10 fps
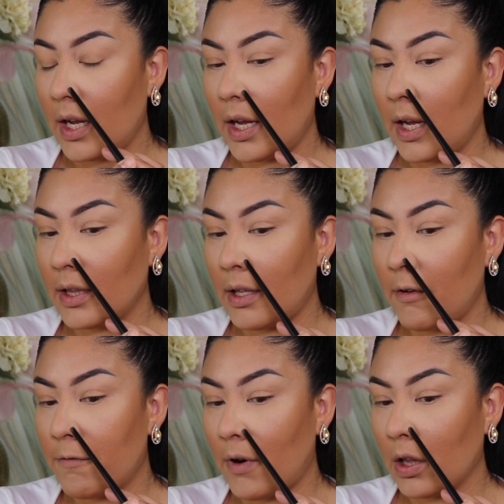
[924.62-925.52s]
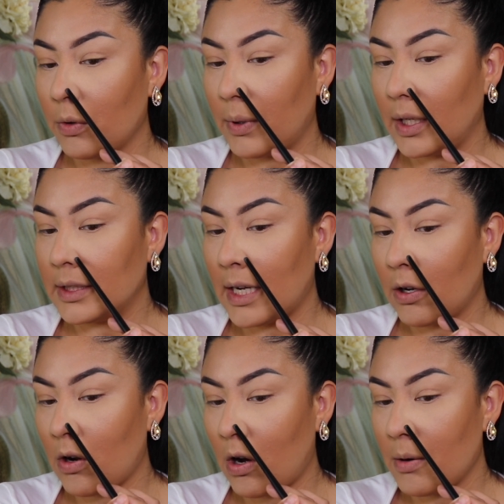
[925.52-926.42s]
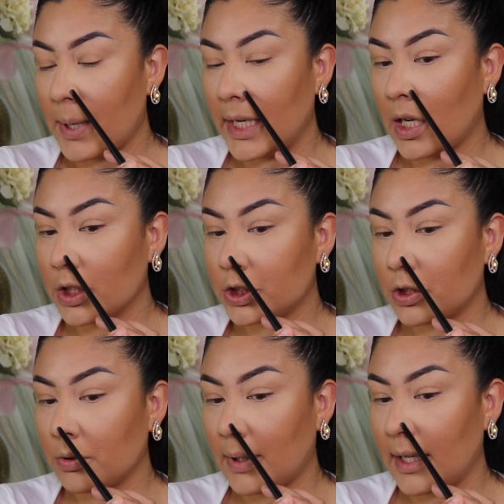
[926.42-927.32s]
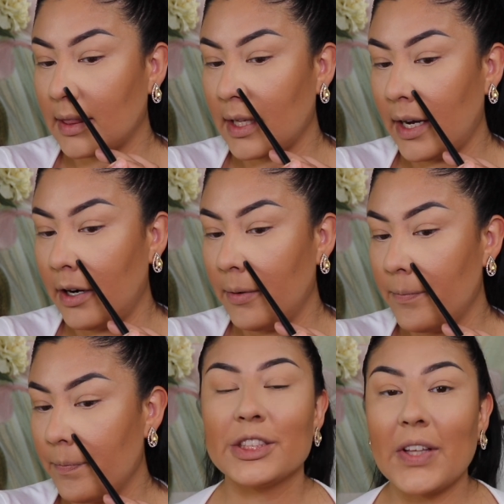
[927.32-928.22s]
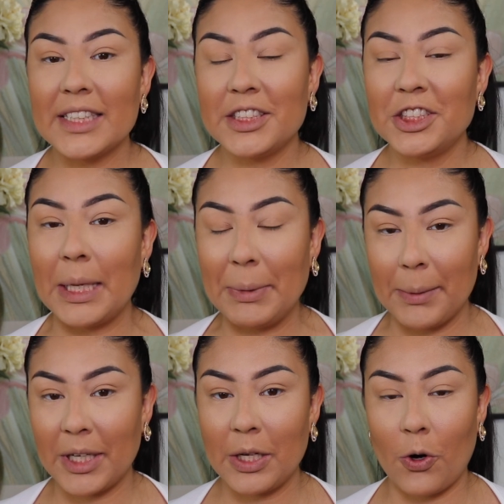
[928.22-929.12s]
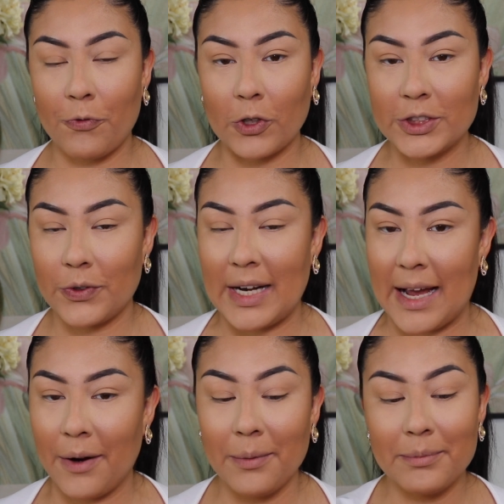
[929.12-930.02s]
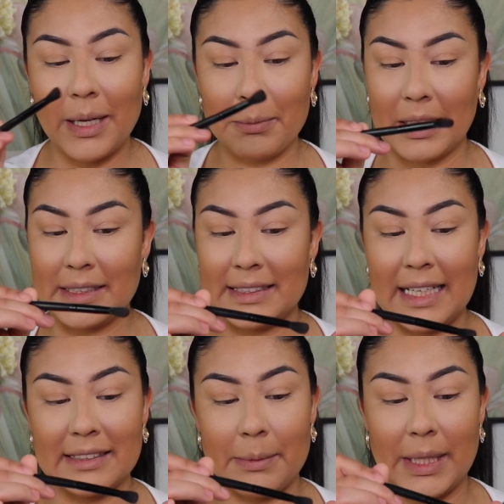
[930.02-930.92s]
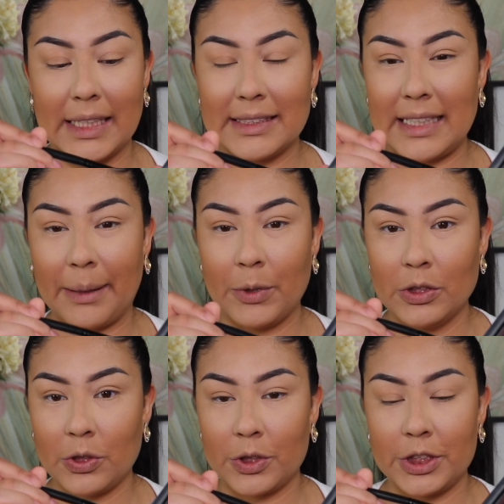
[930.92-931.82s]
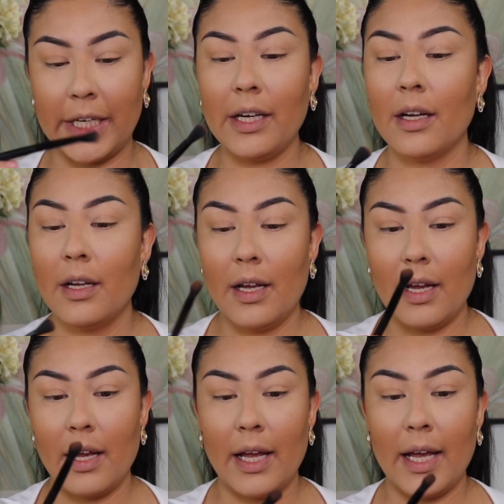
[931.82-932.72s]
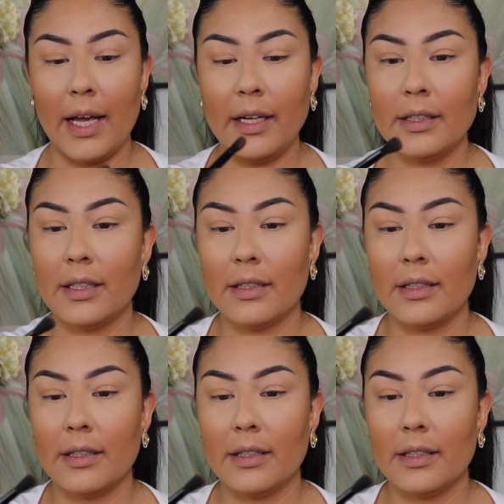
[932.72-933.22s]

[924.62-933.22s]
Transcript: and then following down on my nostril right there. So that's the shape that I'm gonna go for. So now I'm gonna take some of that same contour shade, and